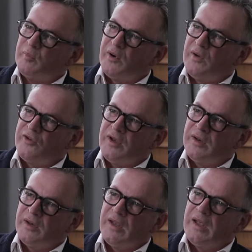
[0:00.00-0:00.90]
of the
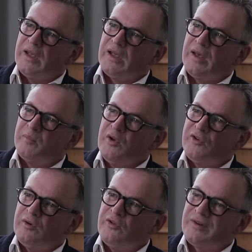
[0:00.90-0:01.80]
protein, and
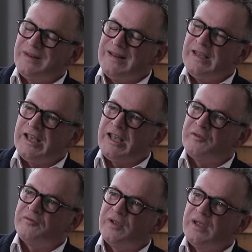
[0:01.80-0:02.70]
motor neurons clearly
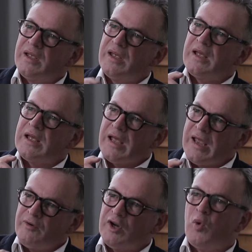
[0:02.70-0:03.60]
have
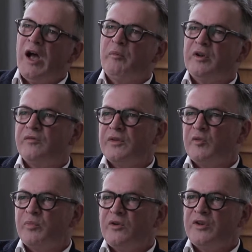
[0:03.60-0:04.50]
a requirement for
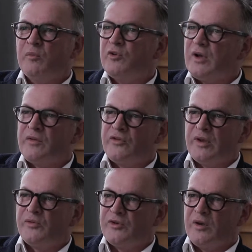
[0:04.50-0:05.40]
this protein which other
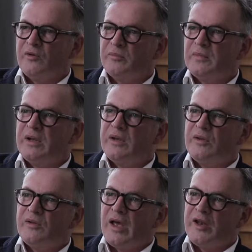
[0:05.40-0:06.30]
cells don't.
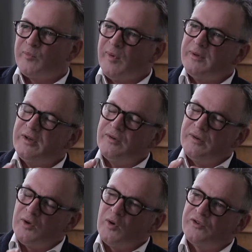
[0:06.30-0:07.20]
And it's probably
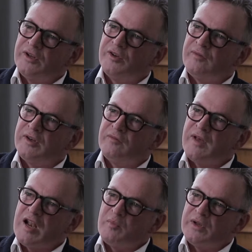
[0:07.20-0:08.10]
locked into their
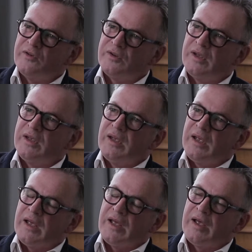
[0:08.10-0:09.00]
development
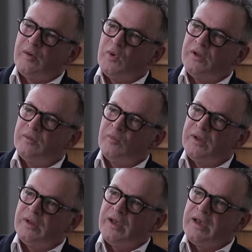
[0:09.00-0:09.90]

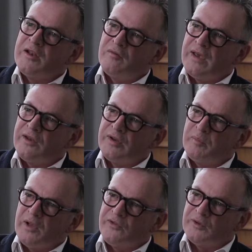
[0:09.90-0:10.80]
when they're
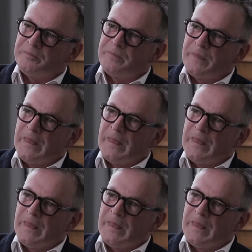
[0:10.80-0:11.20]
innervating muscle.